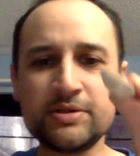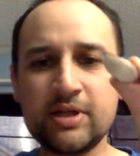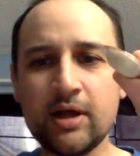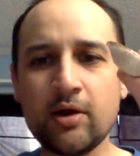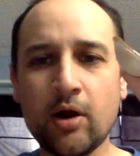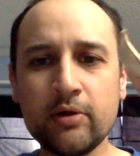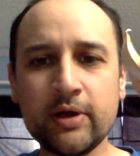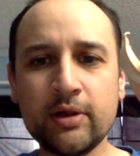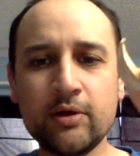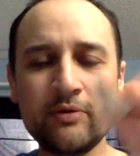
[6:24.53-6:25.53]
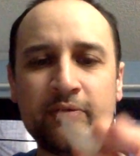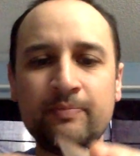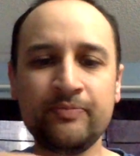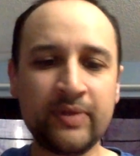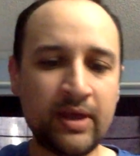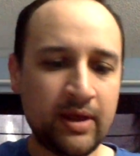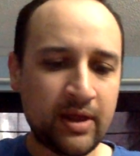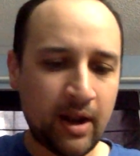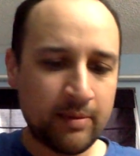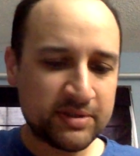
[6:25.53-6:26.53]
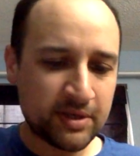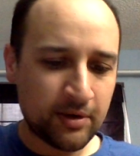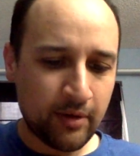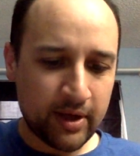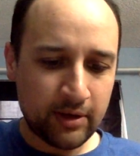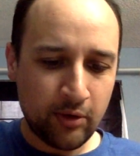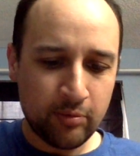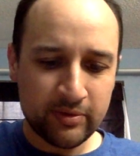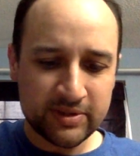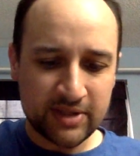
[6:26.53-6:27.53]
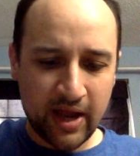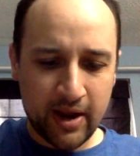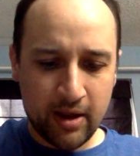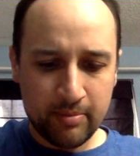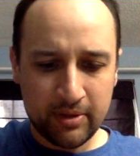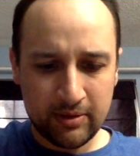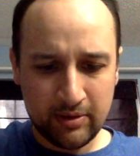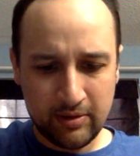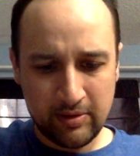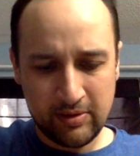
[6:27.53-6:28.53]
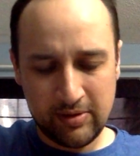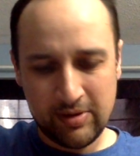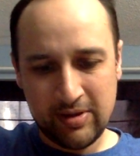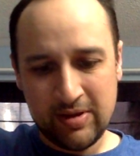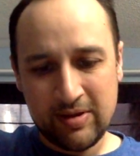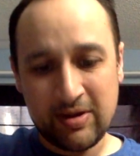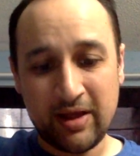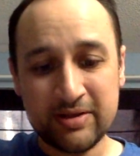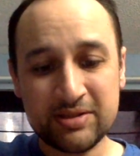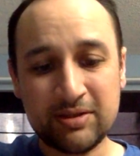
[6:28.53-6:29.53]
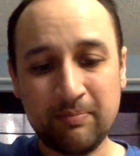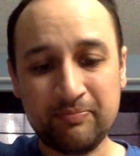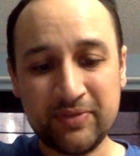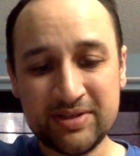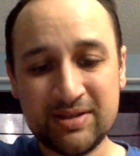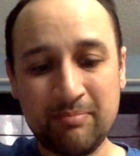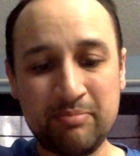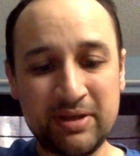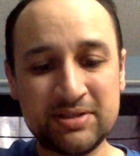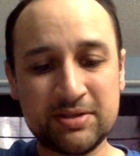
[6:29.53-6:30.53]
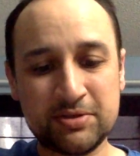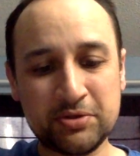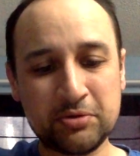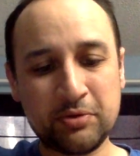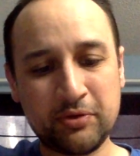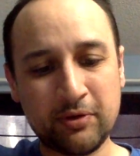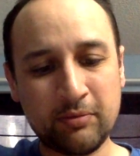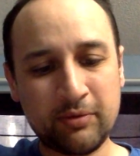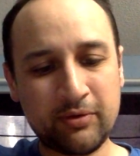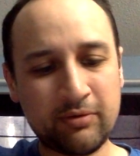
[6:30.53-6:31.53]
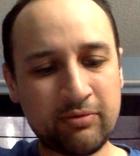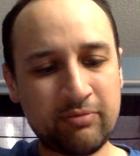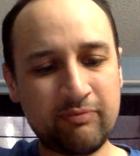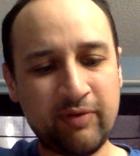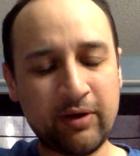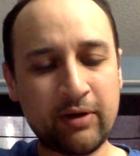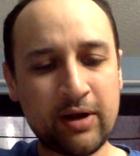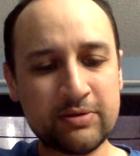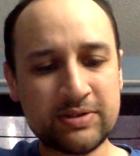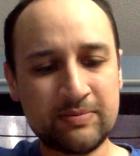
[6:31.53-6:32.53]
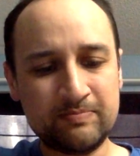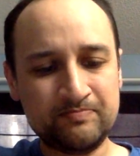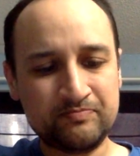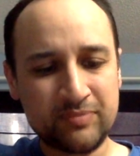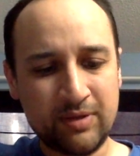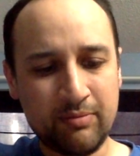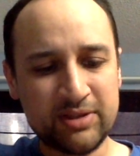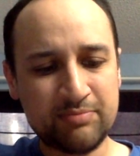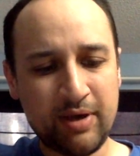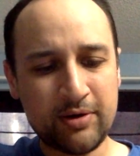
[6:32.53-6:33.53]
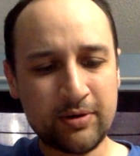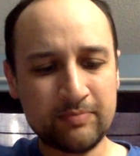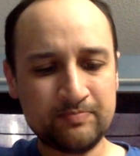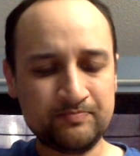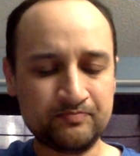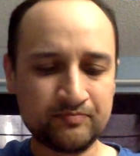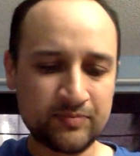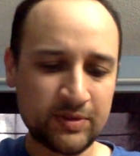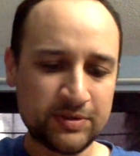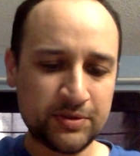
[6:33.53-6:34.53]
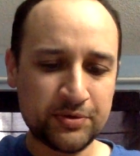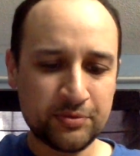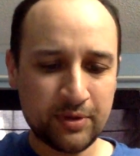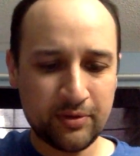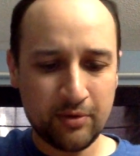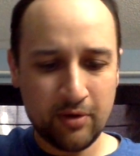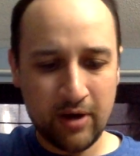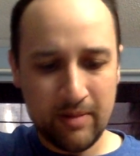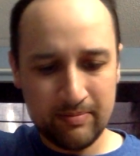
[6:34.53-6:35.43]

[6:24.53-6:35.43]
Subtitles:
a garlic clove, and I'm just gonna go ahead and open this guy up. God, this is a beast to do with your fingernails. Much better to do with your